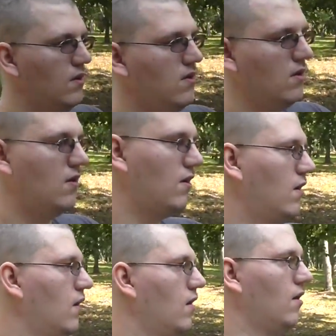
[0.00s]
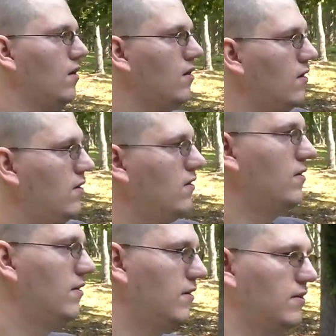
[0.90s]
does. You were there
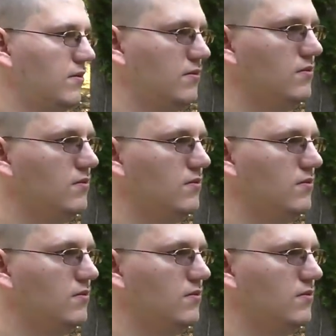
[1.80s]
when she was